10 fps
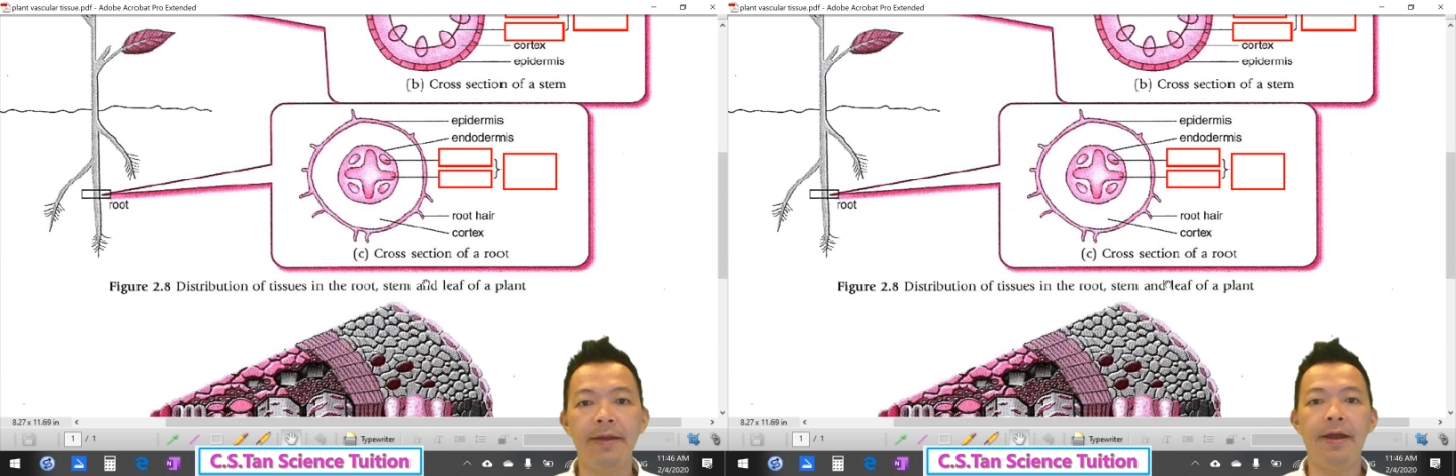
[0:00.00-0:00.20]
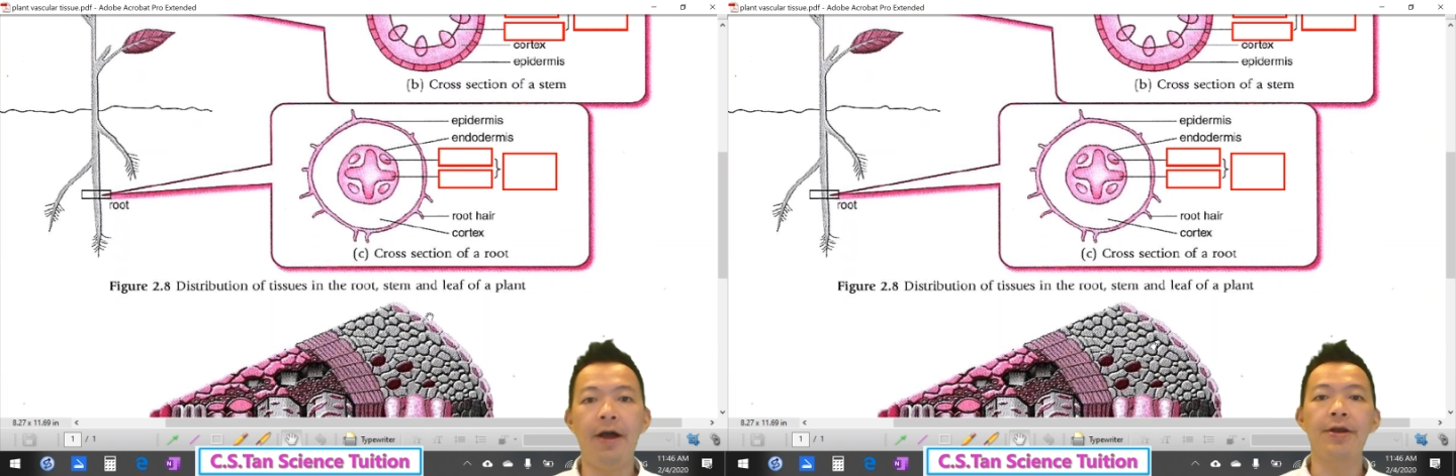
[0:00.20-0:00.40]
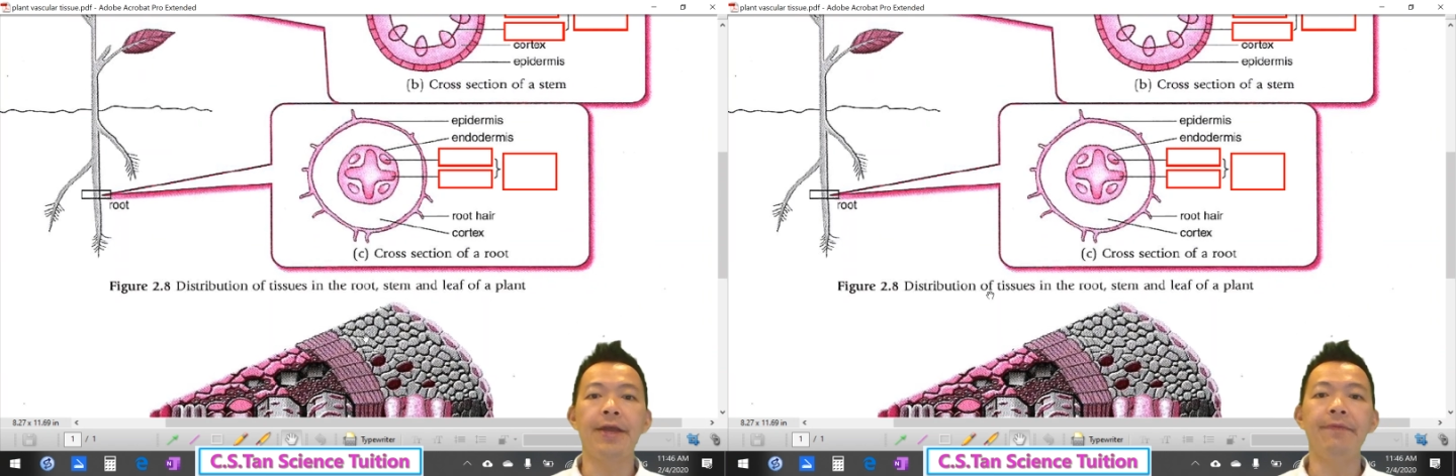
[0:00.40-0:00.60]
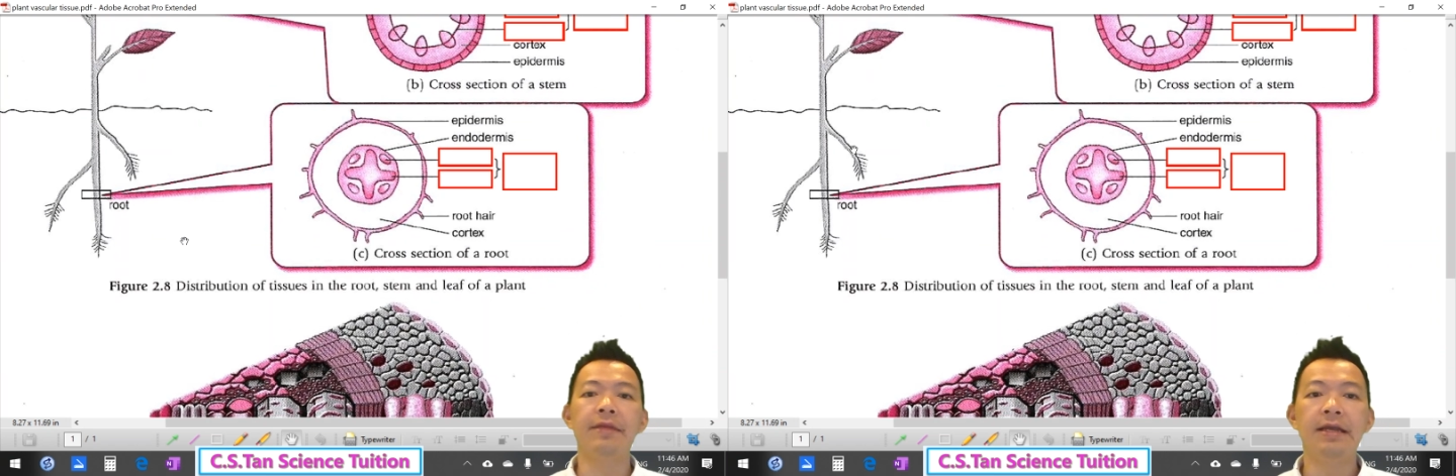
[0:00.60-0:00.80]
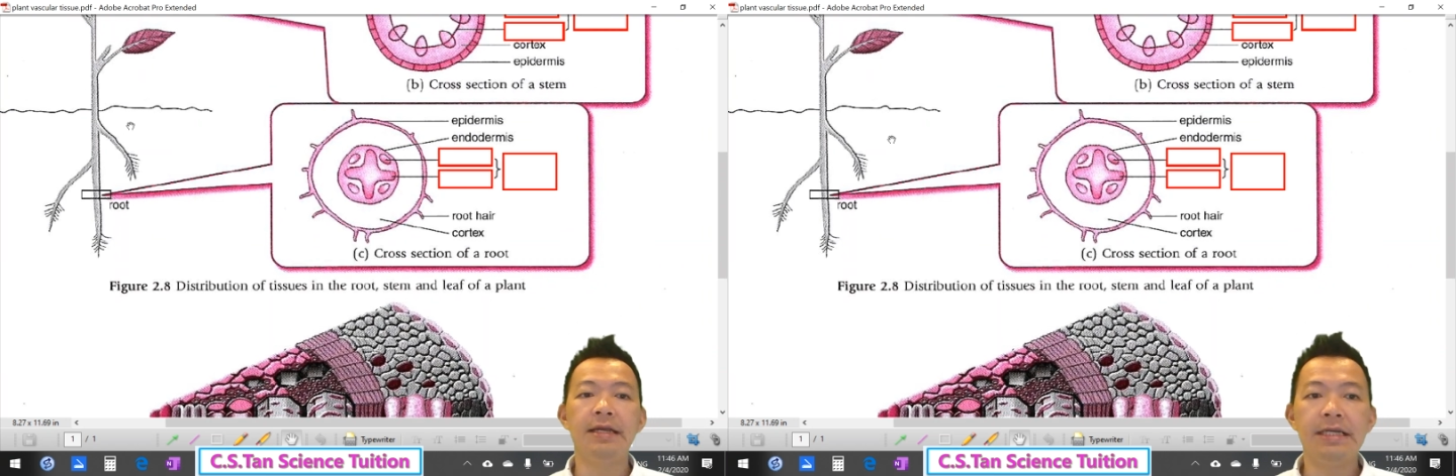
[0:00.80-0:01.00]
Okay,
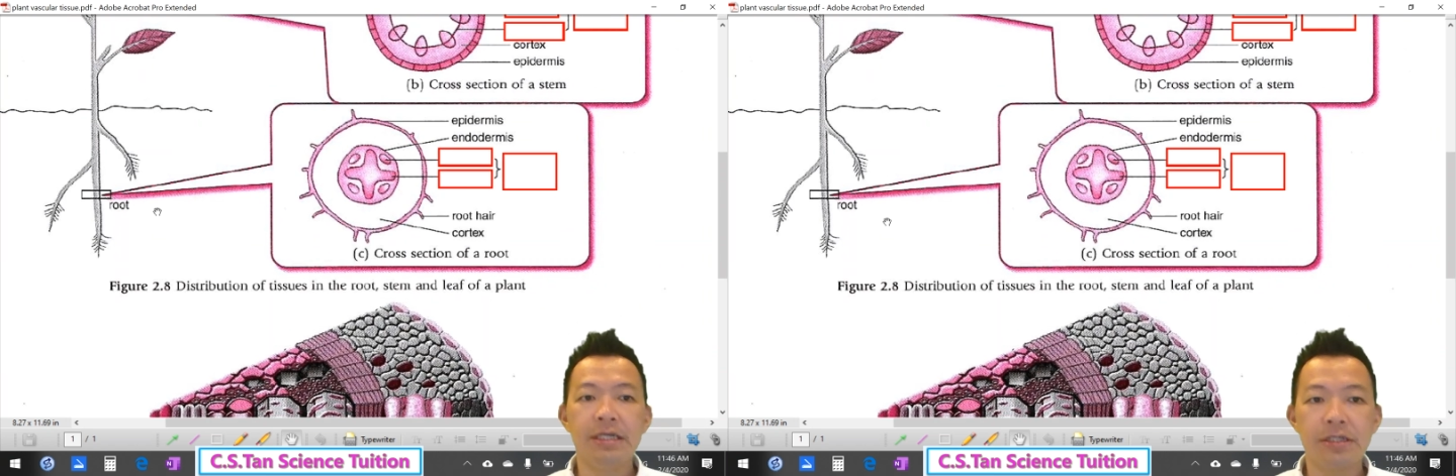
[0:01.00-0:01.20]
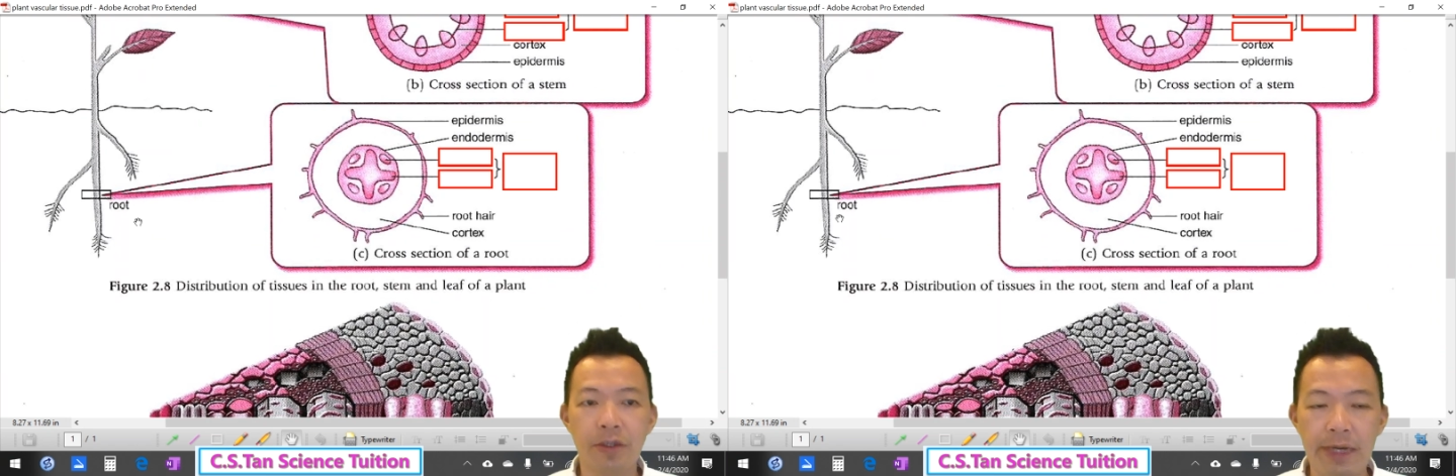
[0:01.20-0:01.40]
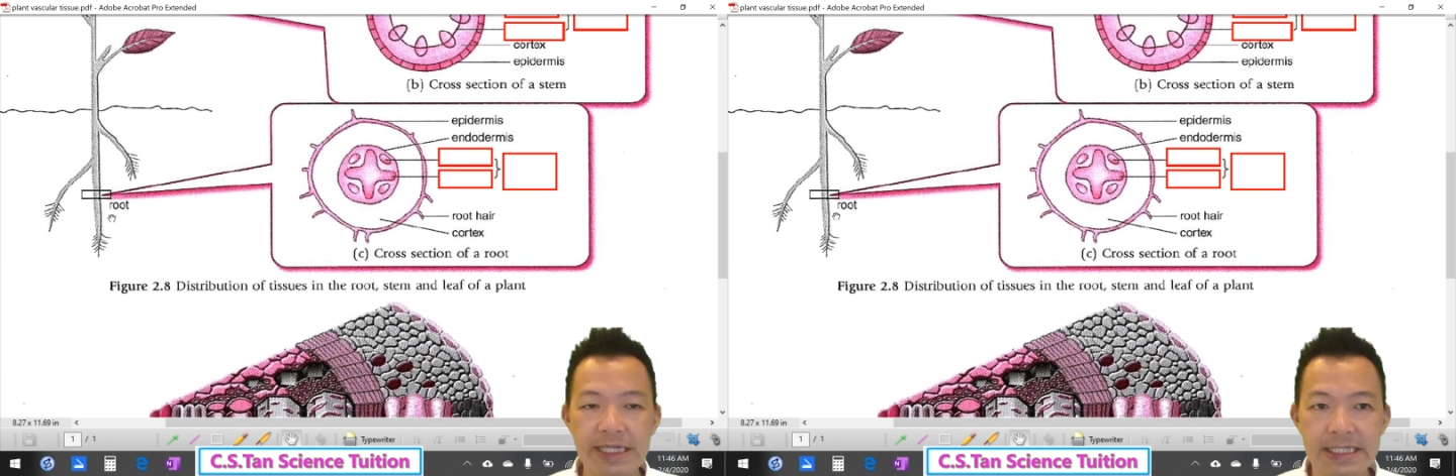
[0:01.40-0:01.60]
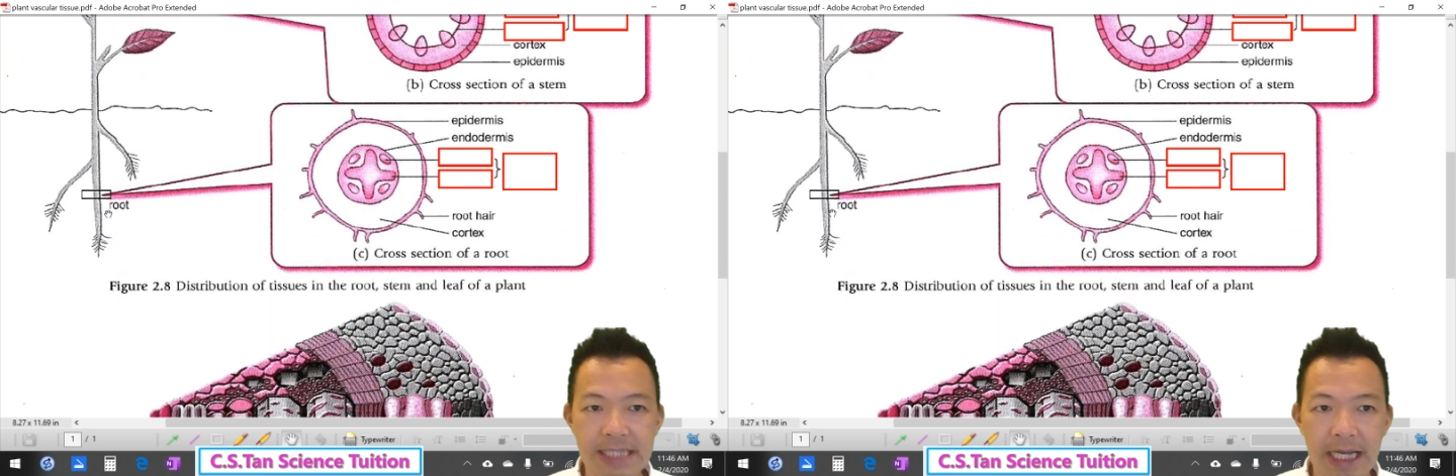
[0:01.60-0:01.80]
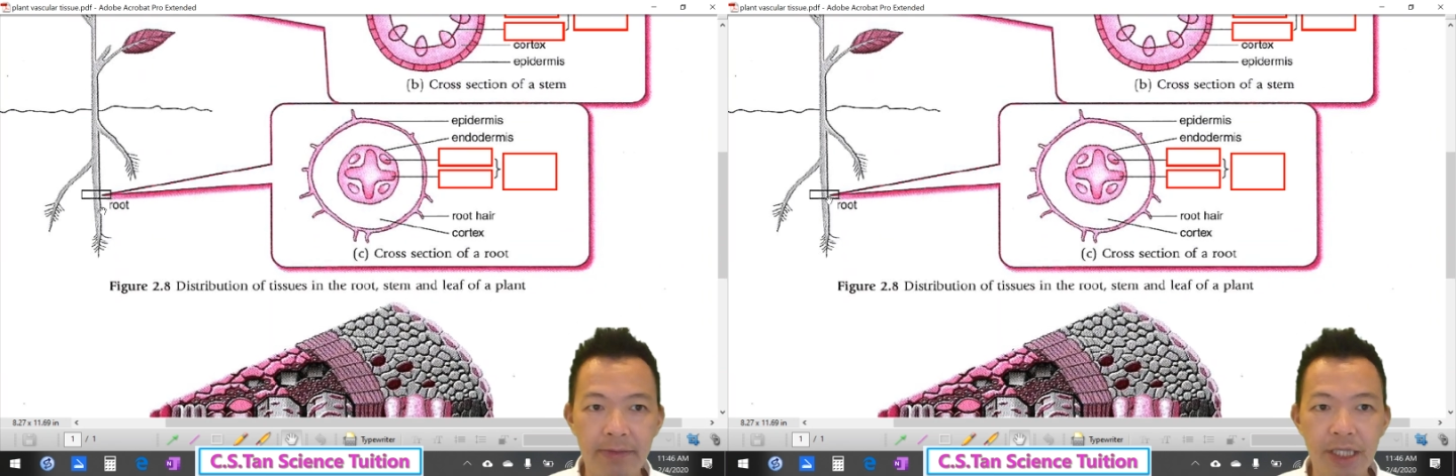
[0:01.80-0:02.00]
so where's the
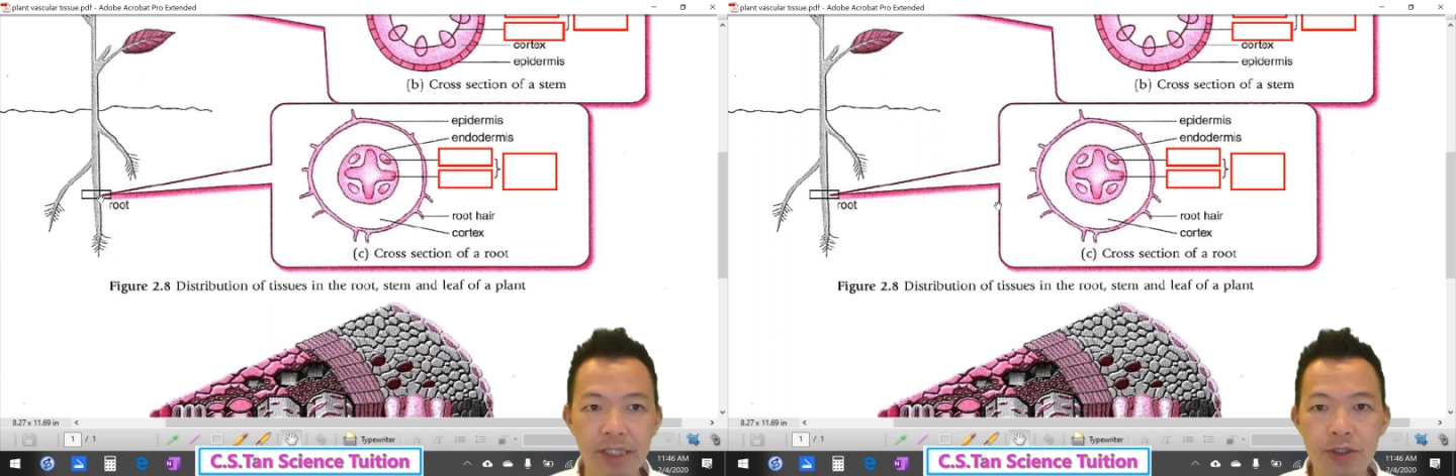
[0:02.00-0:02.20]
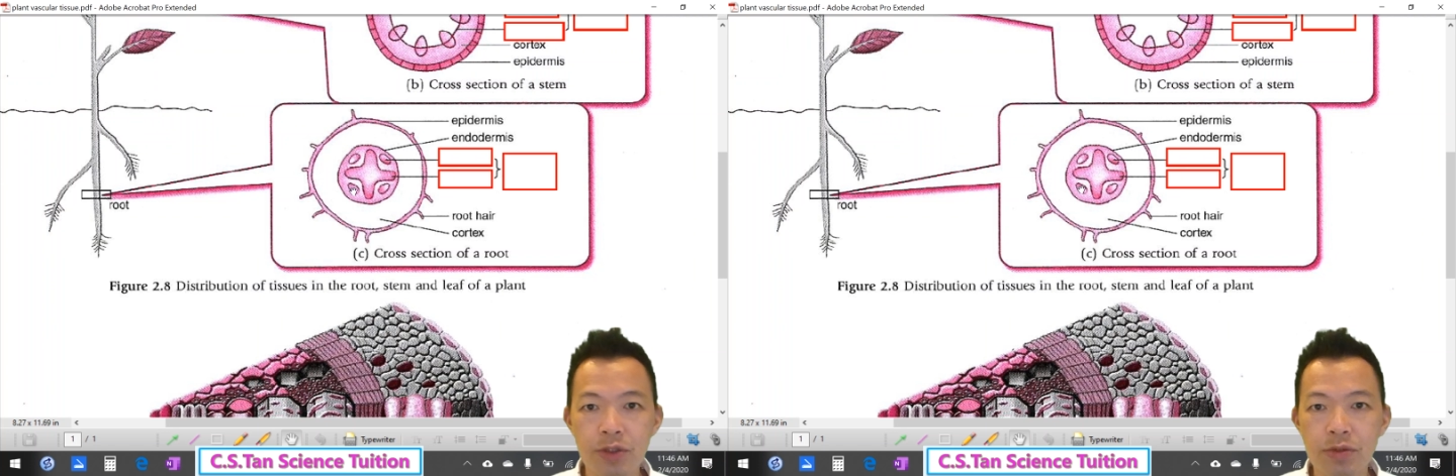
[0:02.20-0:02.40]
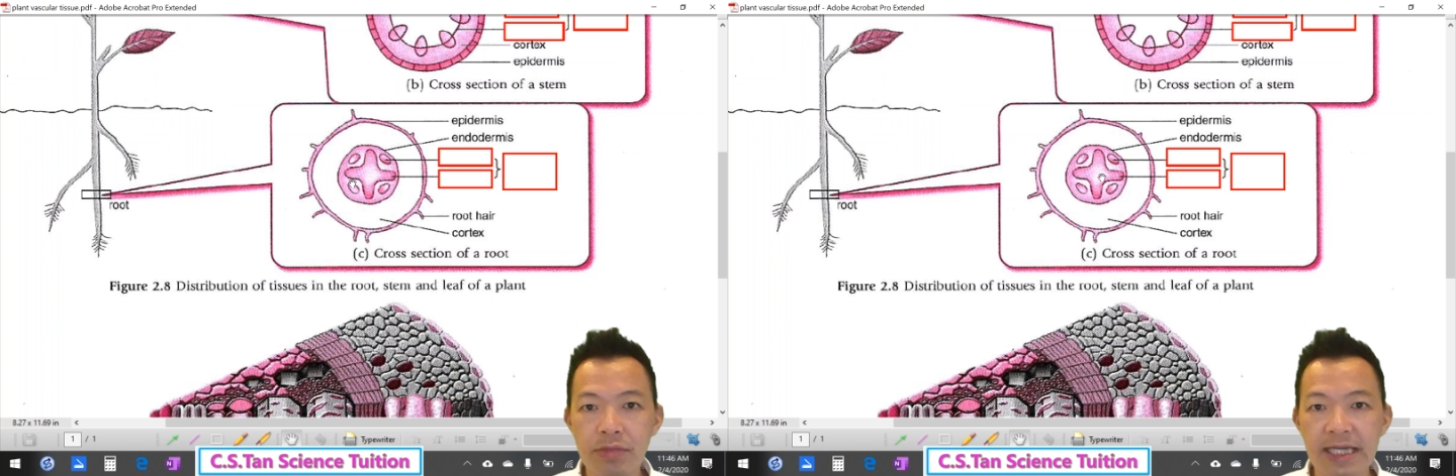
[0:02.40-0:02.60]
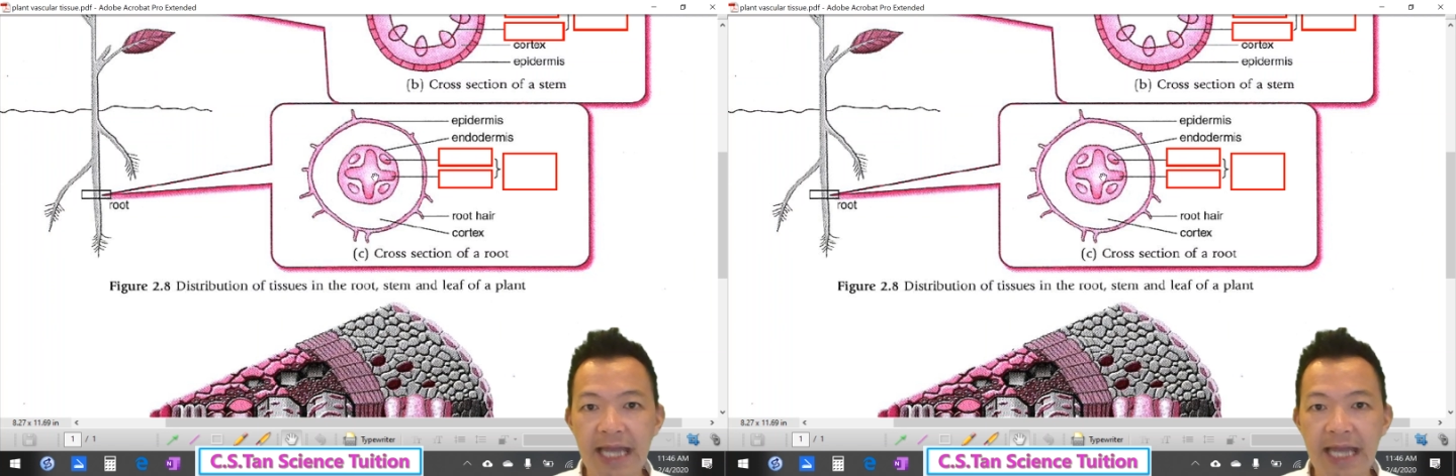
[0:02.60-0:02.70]
xylem tissue?